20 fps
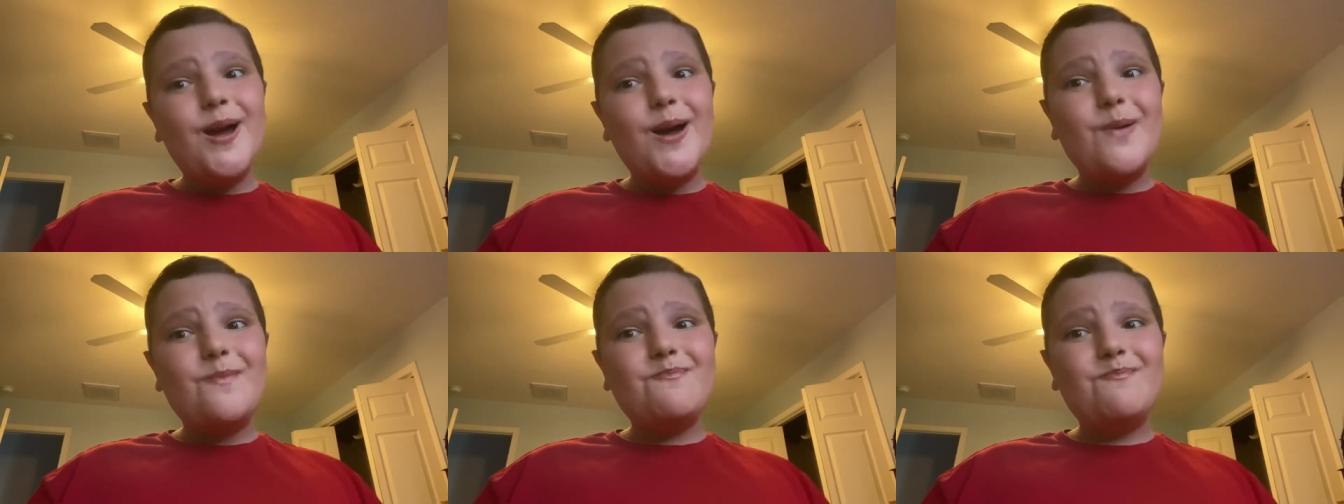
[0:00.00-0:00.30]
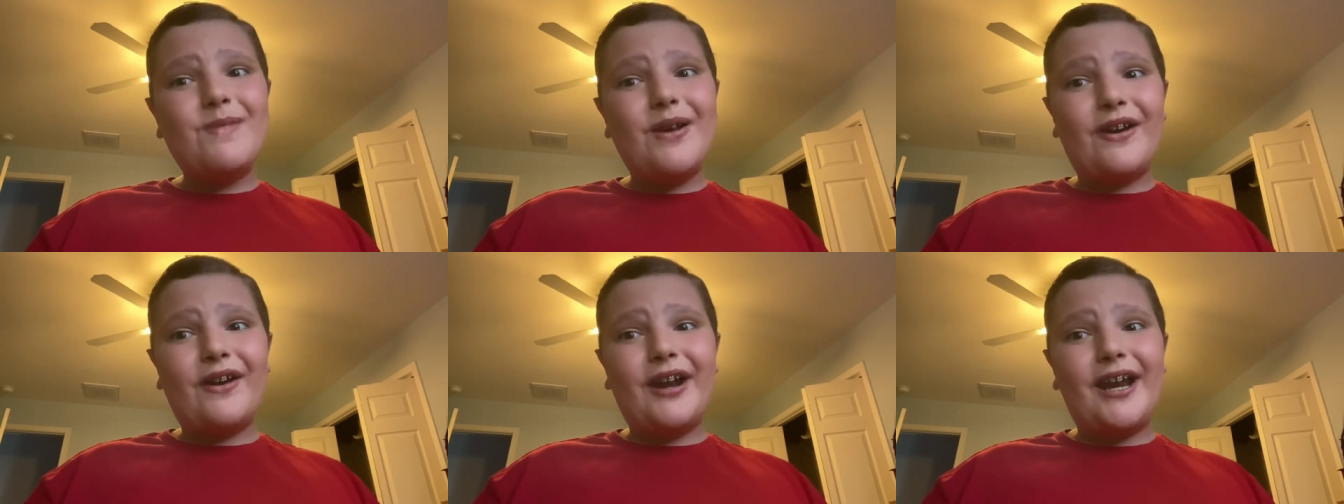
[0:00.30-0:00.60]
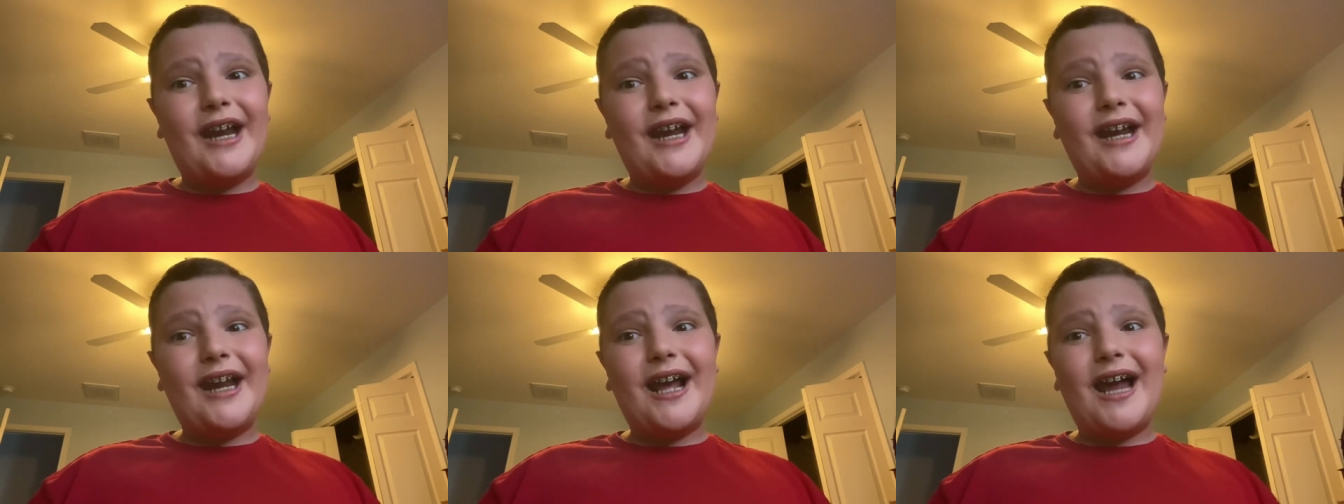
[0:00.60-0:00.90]

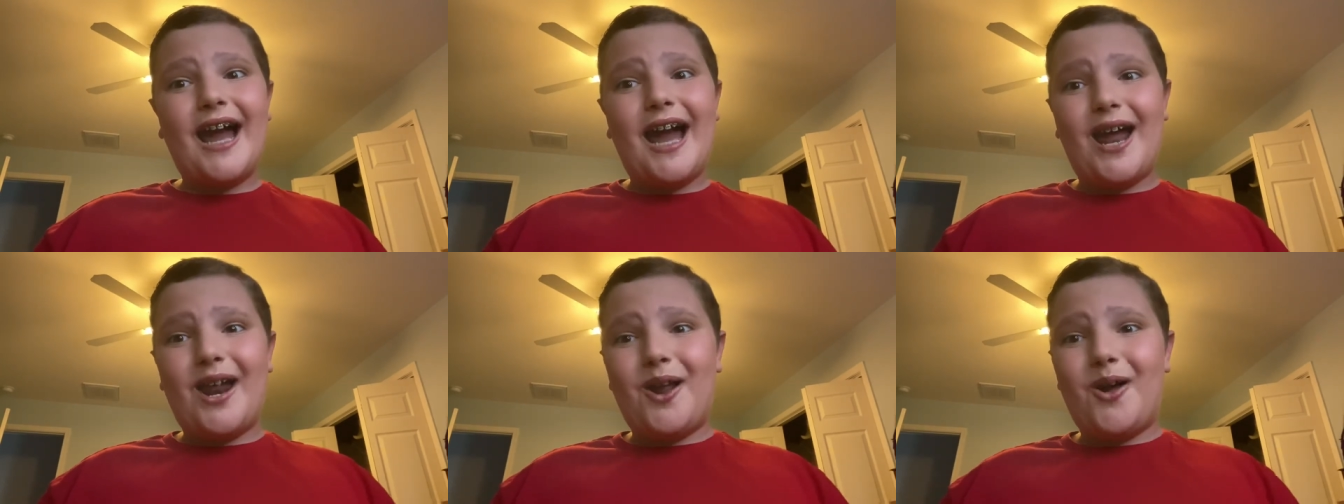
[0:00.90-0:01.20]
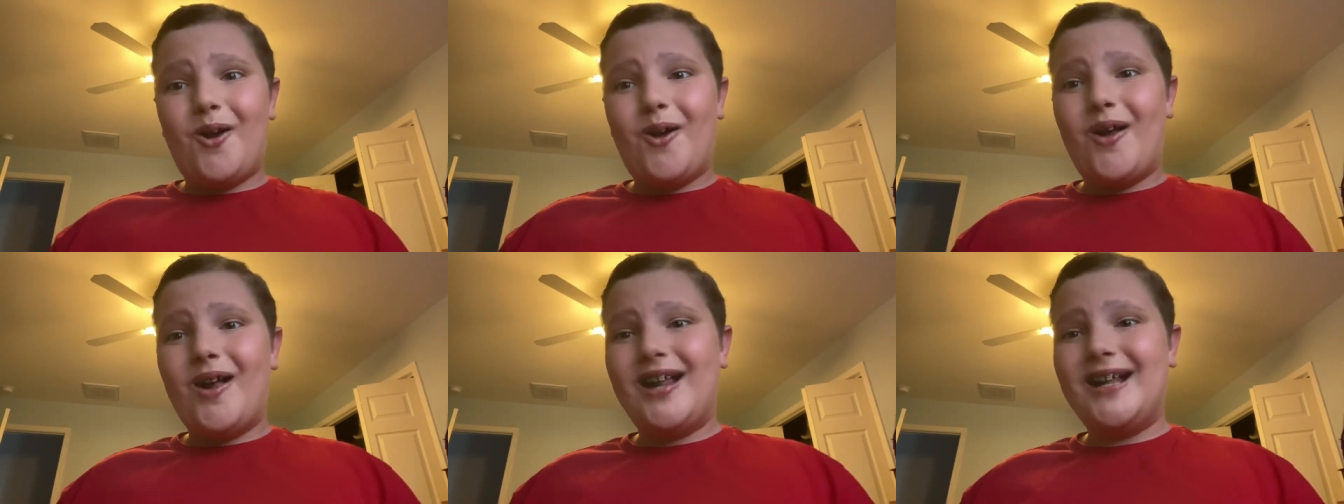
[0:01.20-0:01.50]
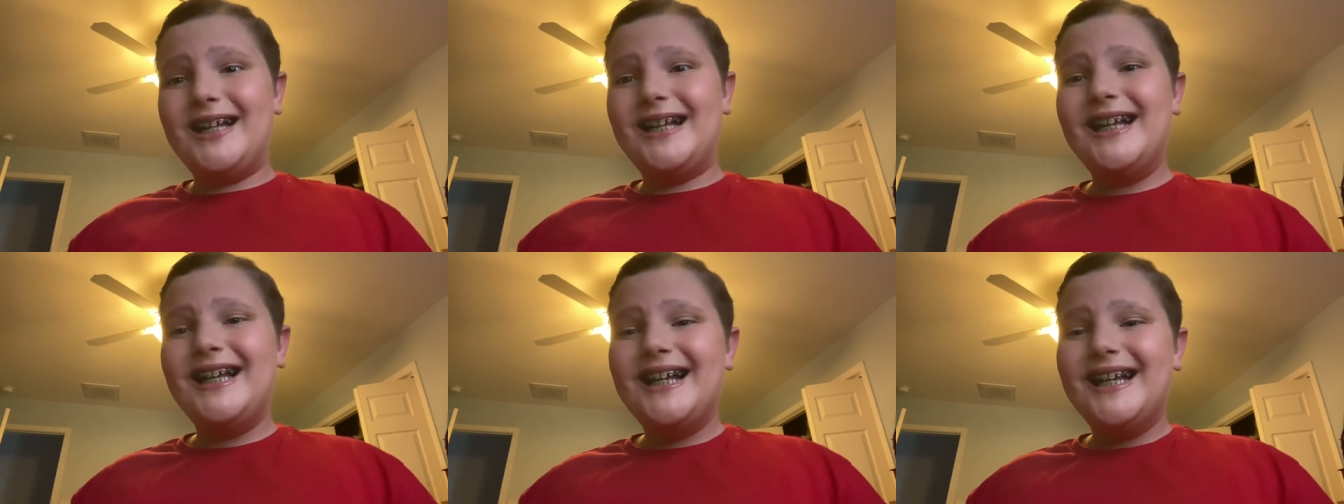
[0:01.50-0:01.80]
married at all.
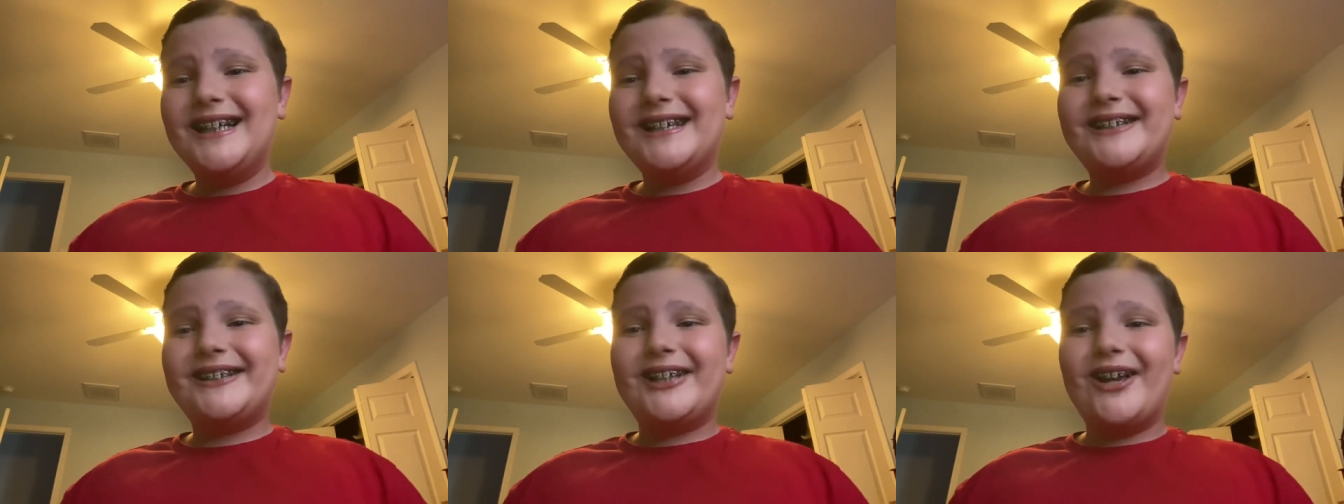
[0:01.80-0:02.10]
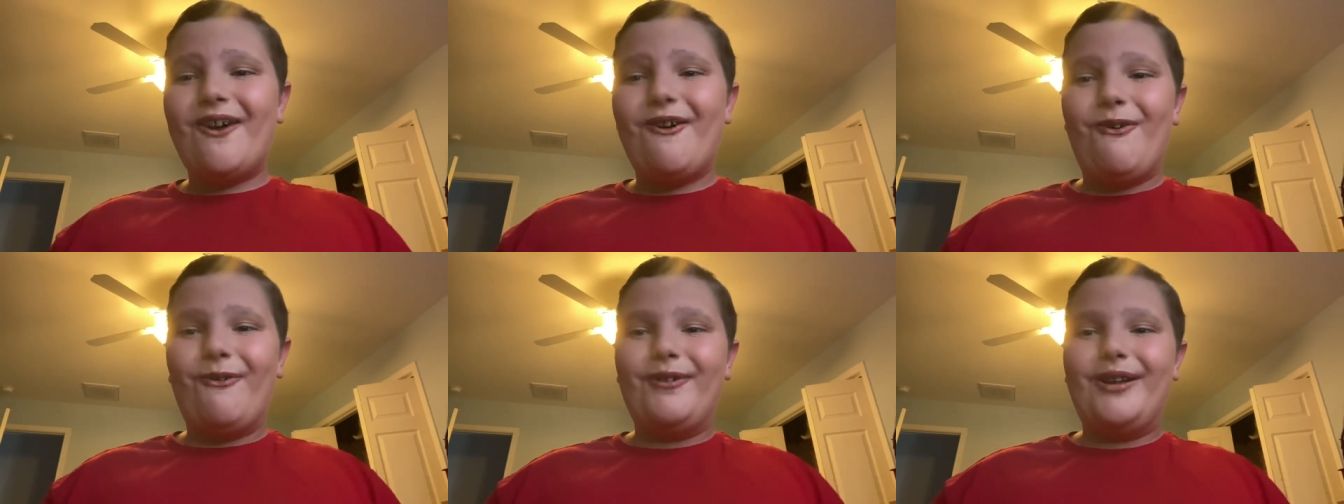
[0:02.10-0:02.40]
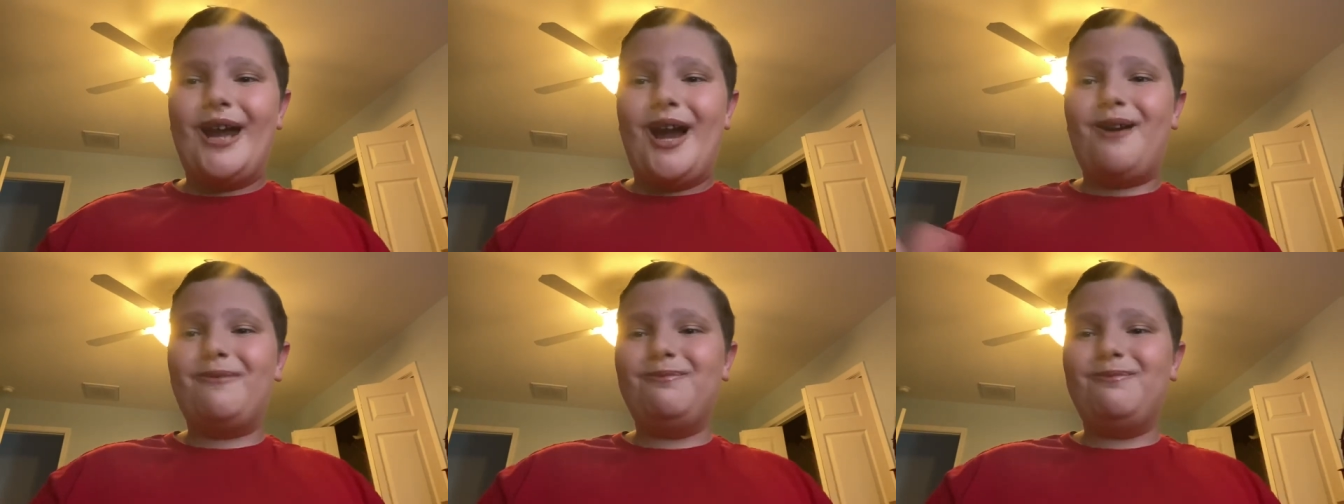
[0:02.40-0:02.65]
So yeah.